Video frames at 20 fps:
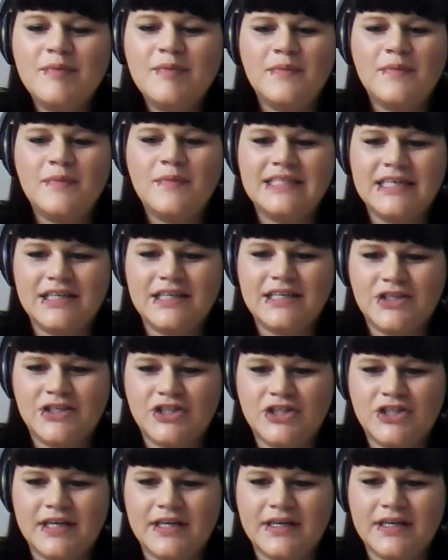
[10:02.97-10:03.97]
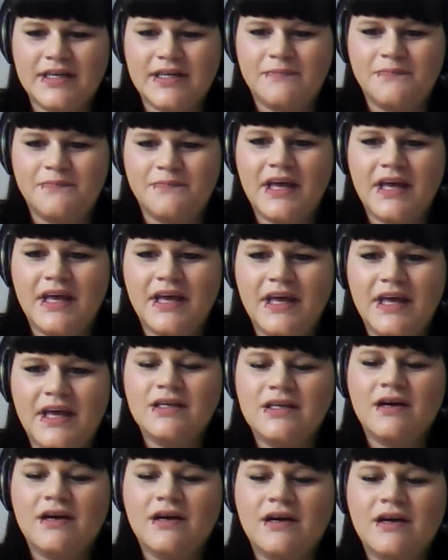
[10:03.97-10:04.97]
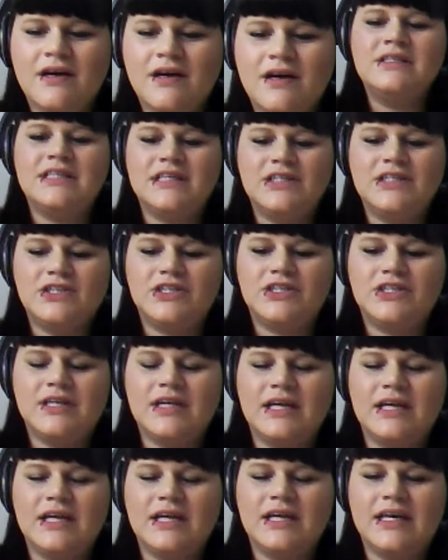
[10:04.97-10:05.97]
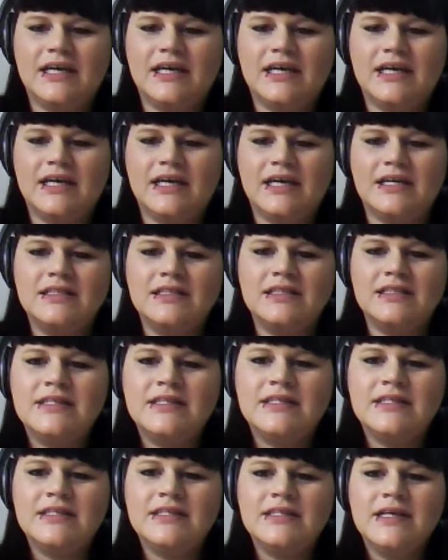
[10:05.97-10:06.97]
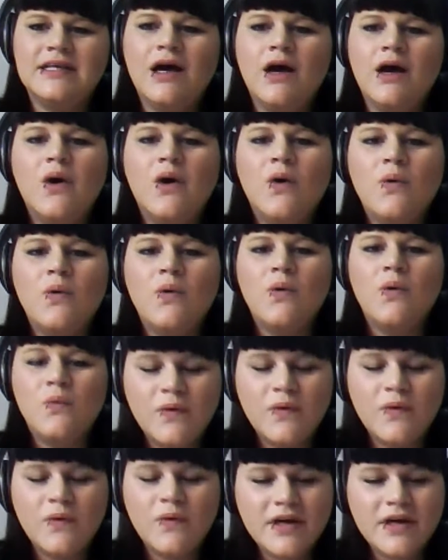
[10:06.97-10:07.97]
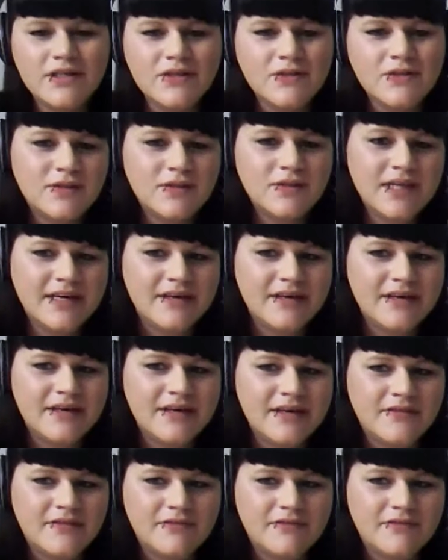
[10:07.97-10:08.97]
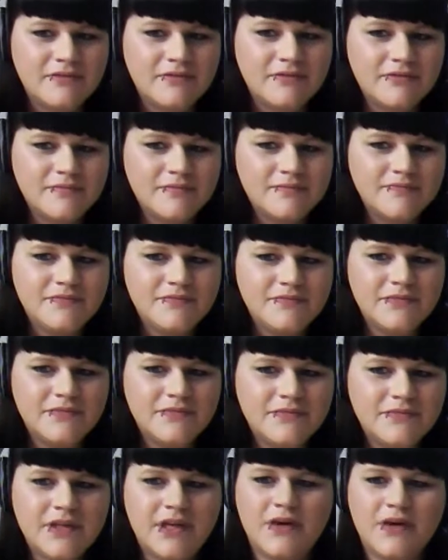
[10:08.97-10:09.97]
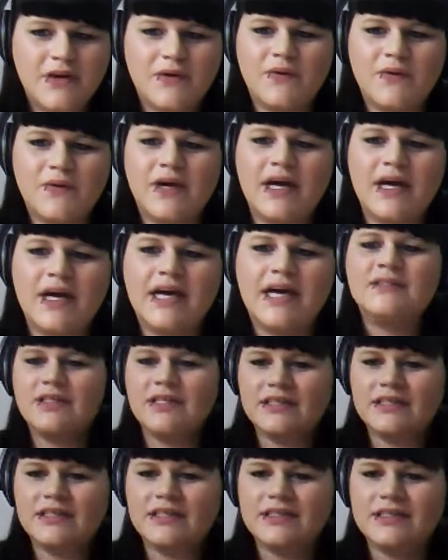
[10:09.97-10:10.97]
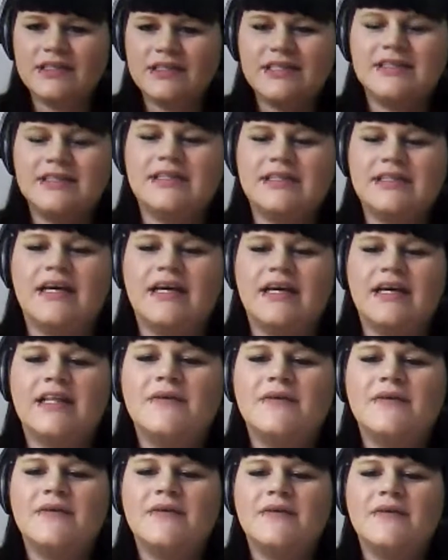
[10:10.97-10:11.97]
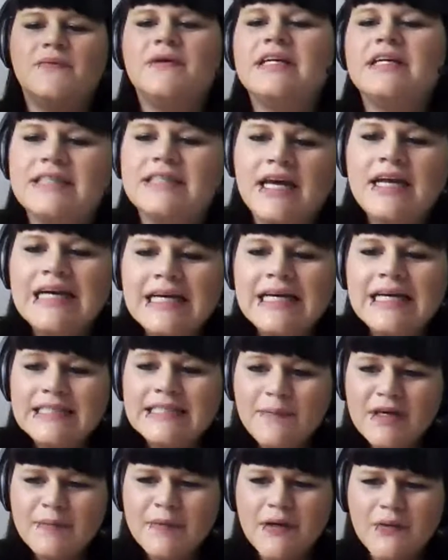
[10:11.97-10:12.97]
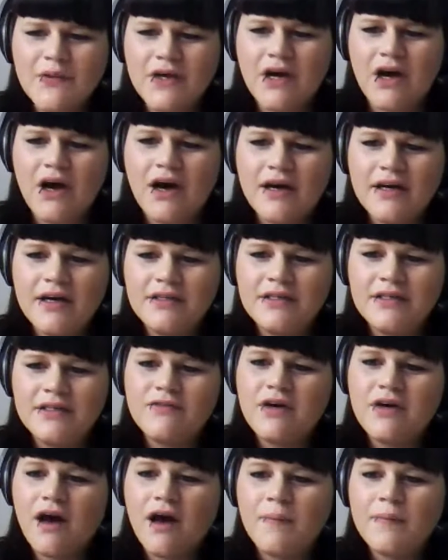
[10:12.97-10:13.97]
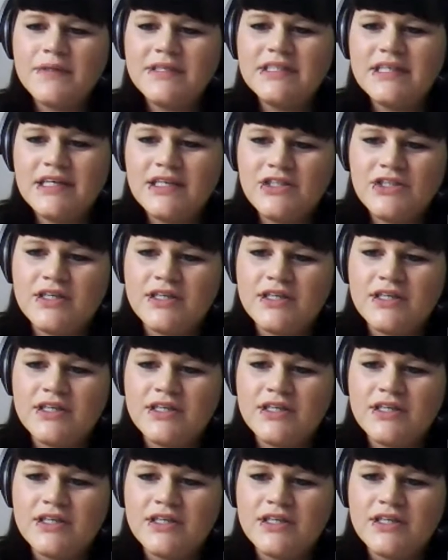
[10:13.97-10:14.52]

accommodation, and accommodation is where you live. Okay, so this is exactly what it said. Tell me about the kind of accommodation you live in.